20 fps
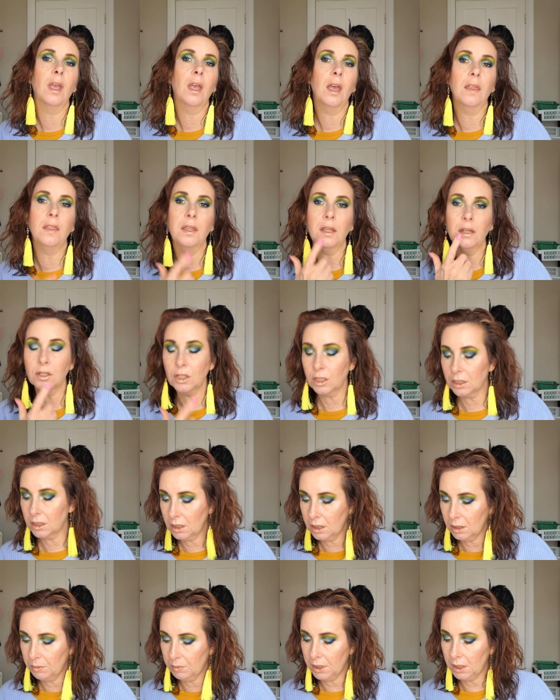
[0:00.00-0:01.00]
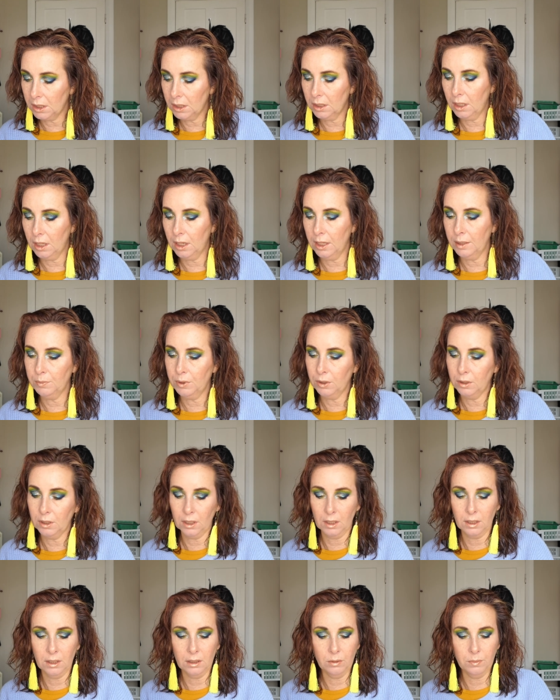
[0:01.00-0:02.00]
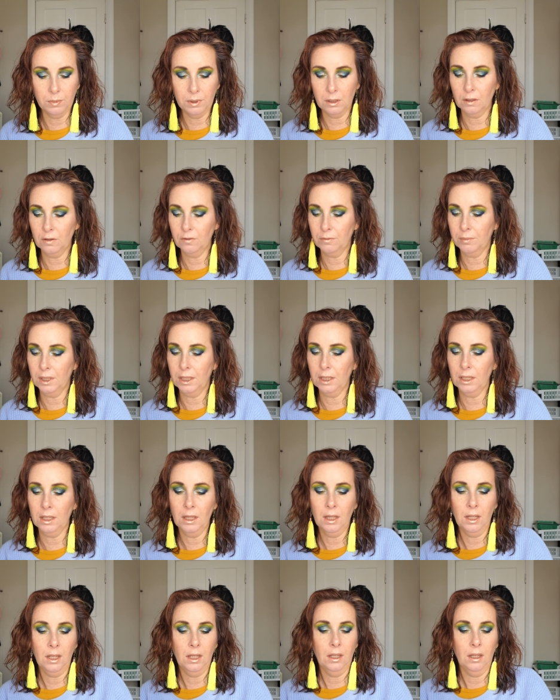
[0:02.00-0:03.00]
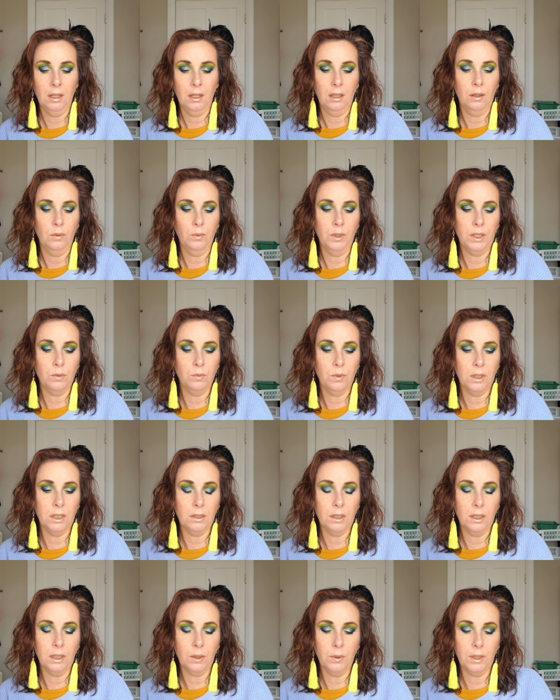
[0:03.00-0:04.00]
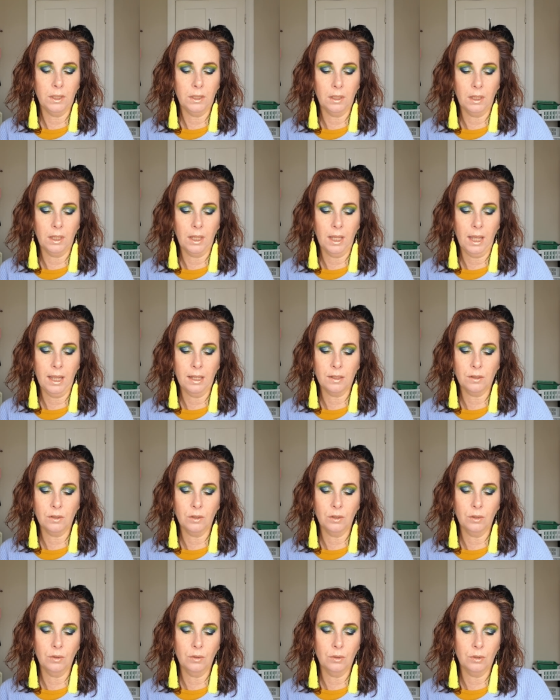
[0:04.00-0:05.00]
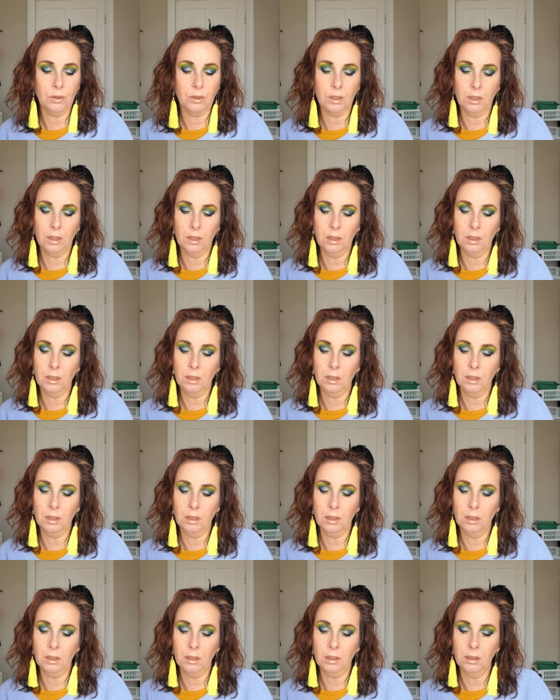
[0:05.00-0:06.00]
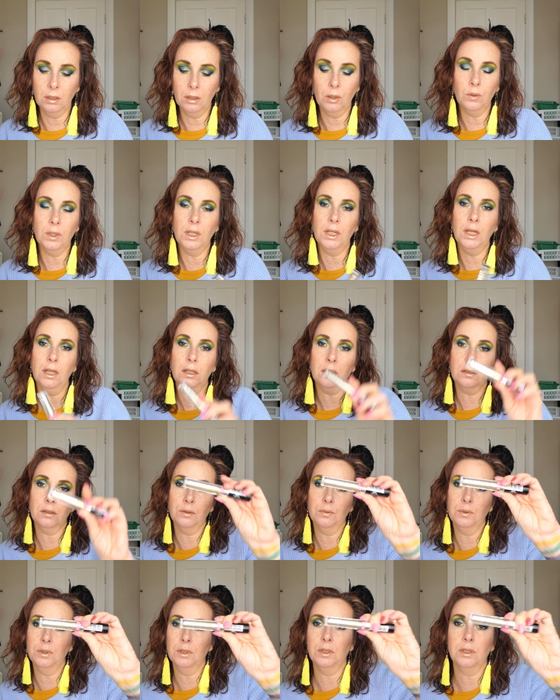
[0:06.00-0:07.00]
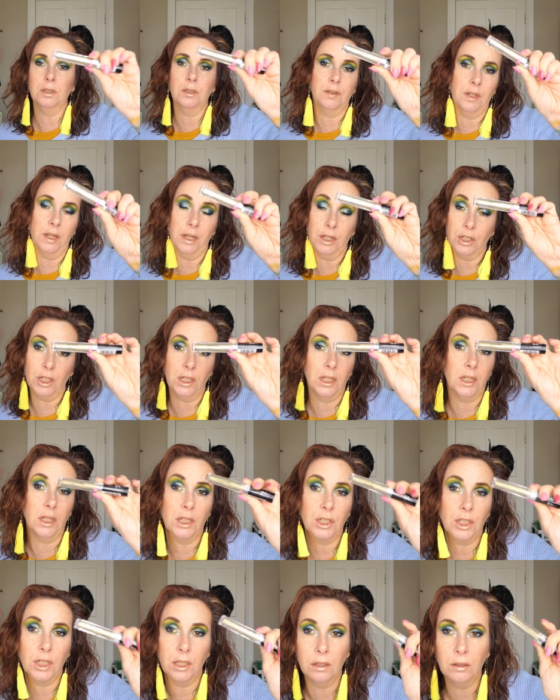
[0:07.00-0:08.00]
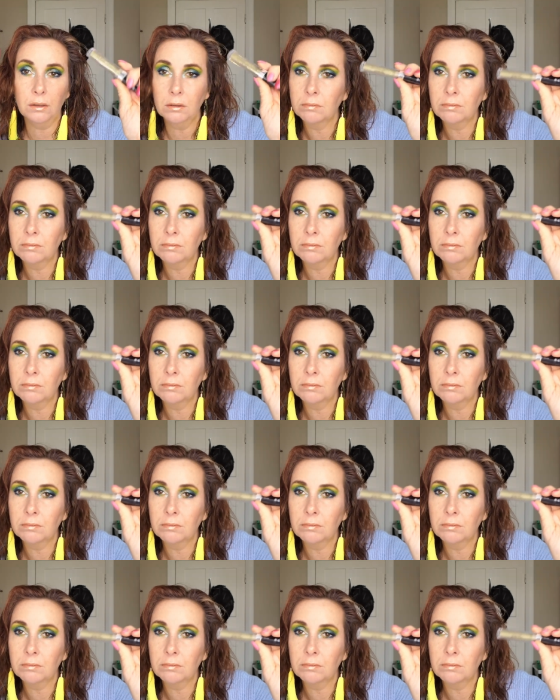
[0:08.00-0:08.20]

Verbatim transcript: And then just in the middle I put a little bit of my Wet n Wild Liquid Catsuit in Goldilocks, which is actually an eyeshadow.